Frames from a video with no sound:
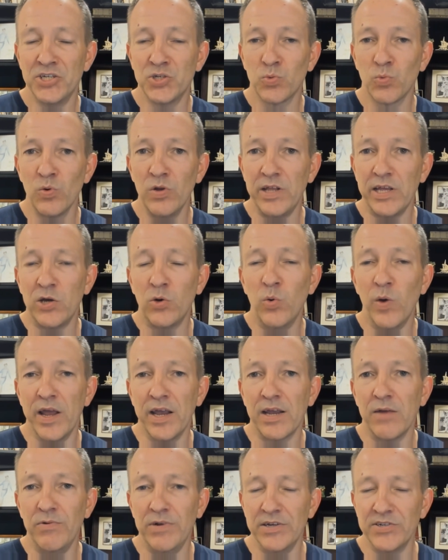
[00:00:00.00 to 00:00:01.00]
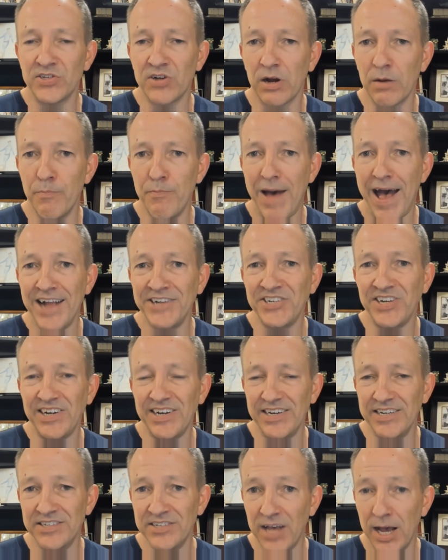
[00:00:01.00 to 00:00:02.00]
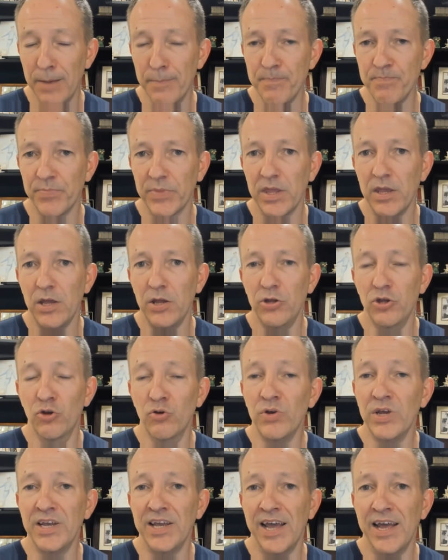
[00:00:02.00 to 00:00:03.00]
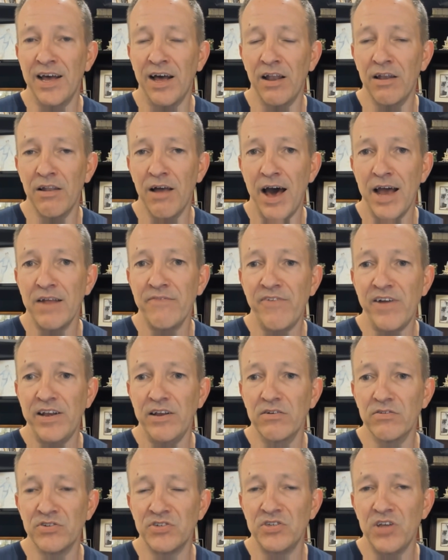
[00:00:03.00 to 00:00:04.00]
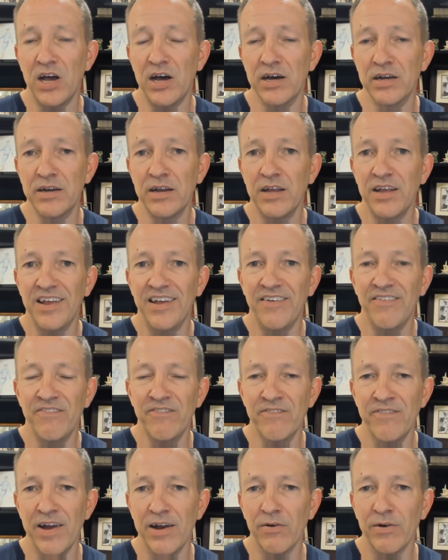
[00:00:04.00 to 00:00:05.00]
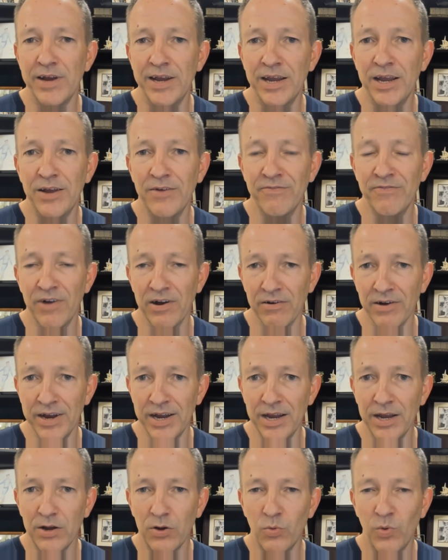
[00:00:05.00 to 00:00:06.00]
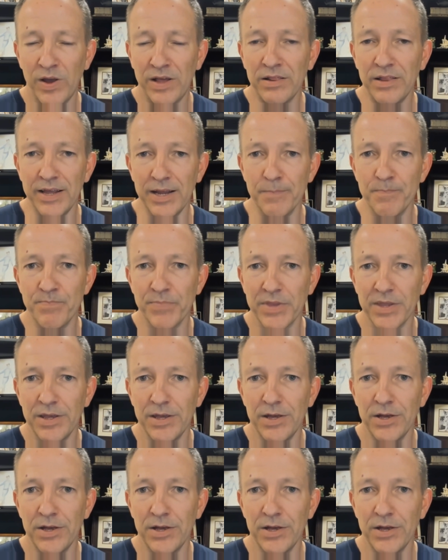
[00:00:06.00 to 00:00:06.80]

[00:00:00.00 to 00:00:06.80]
It's really quick. When you start batching these up, you can get a lot of videos done very, very quickly.